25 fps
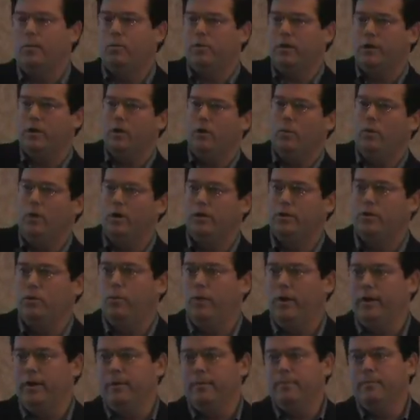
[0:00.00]
I want to go on
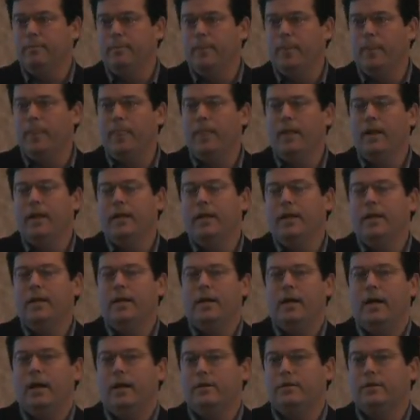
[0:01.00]
Twitter.
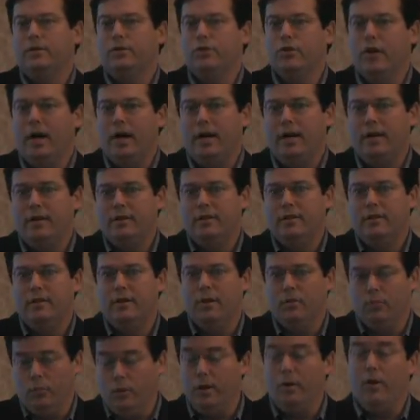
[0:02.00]
I said,
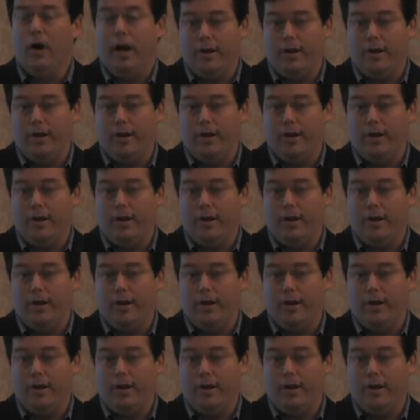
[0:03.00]
John,